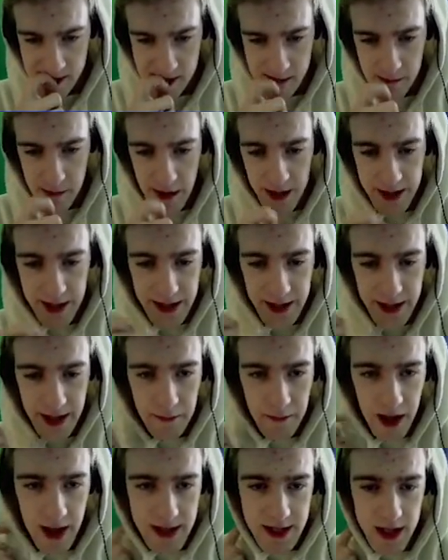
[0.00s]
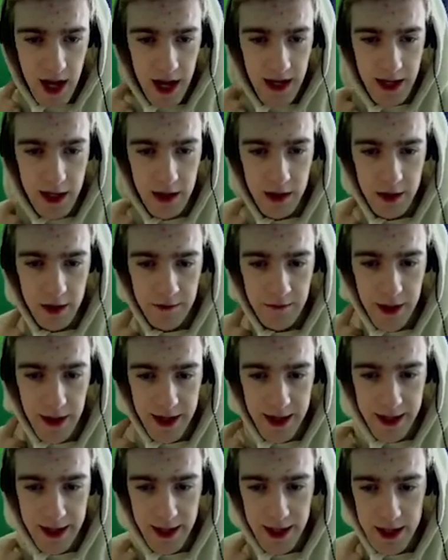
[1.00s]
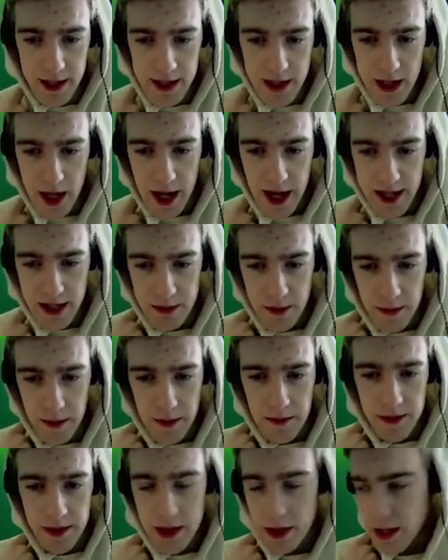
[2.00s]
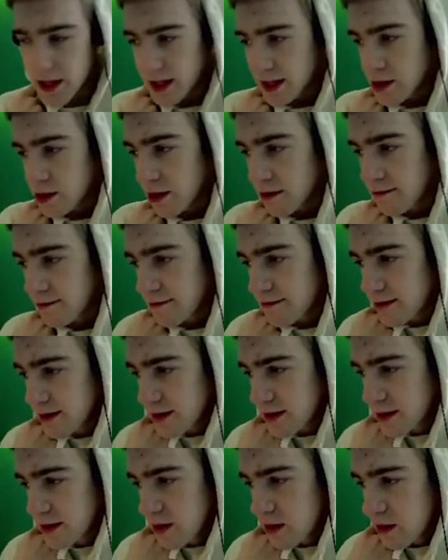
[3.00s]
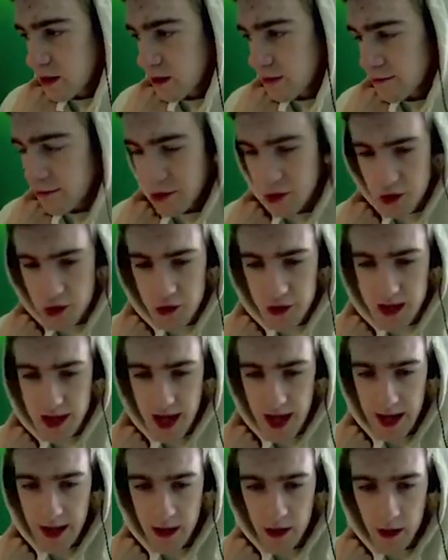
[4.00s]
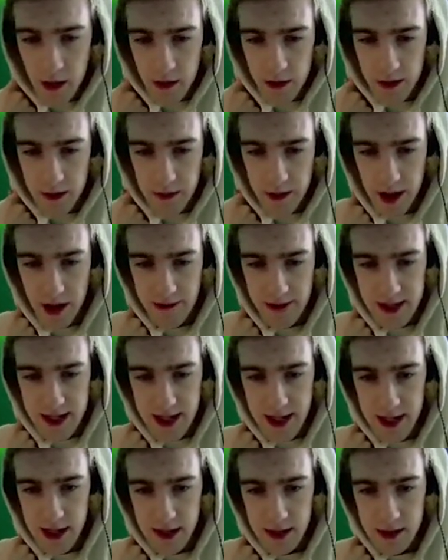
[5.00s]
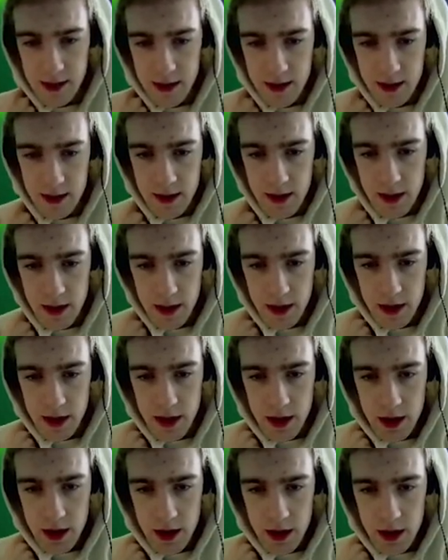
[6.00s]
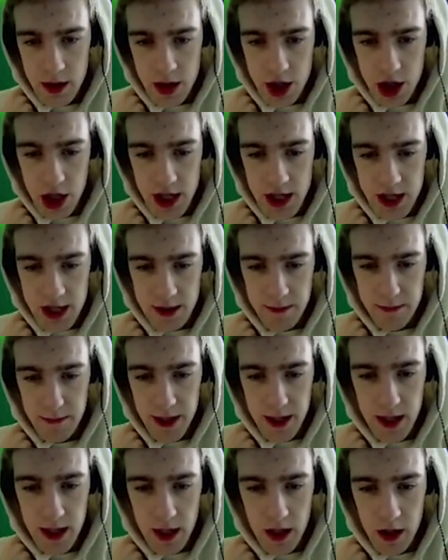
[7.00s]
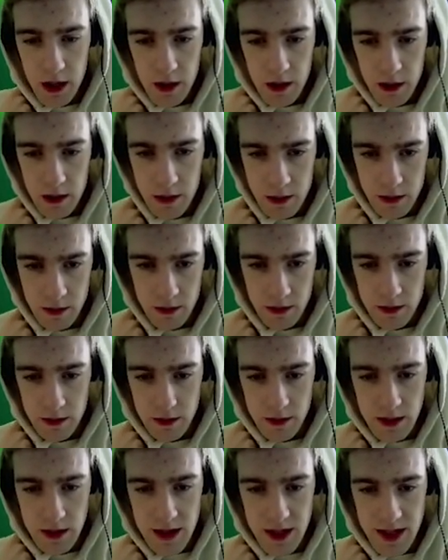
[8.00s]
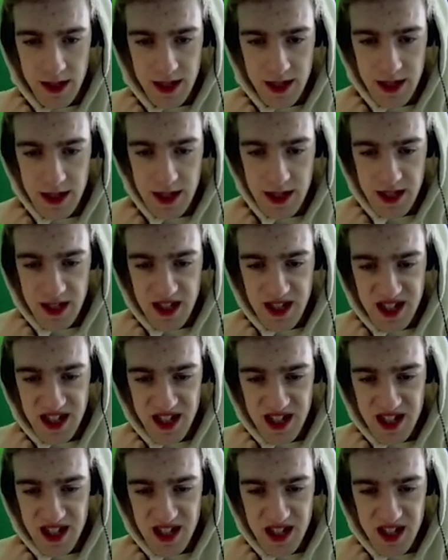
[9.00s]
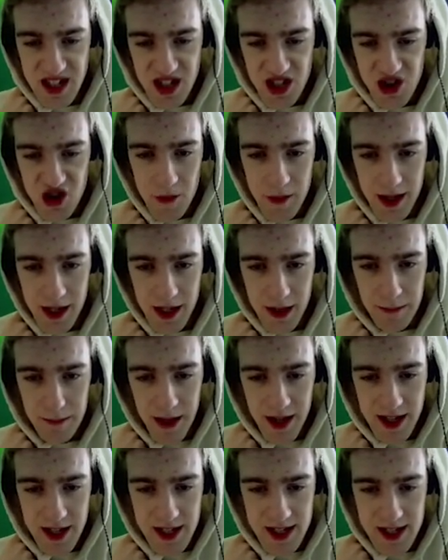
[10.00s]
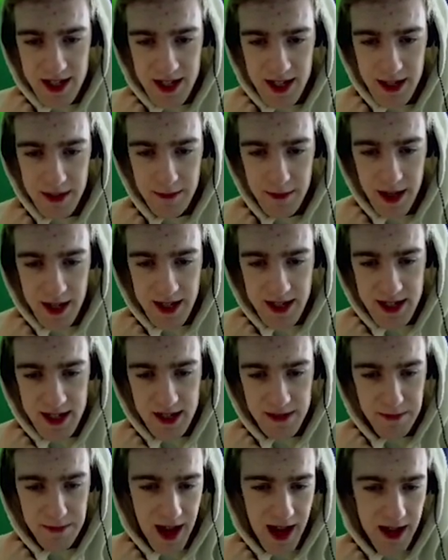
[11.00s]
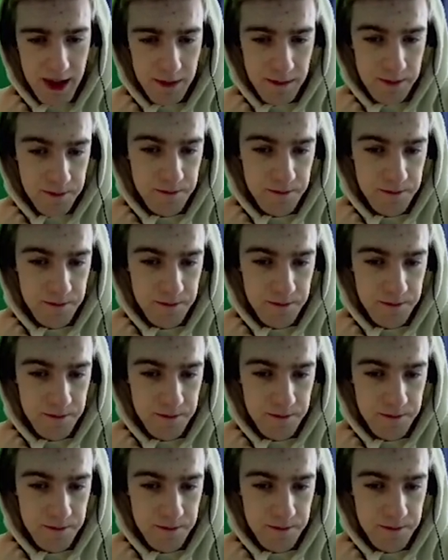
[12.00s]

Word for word: Monkey King might die here, and if Monkey King dies, we're probably going to end off for today on the Privateer. Just because too many companions dead means it's bad.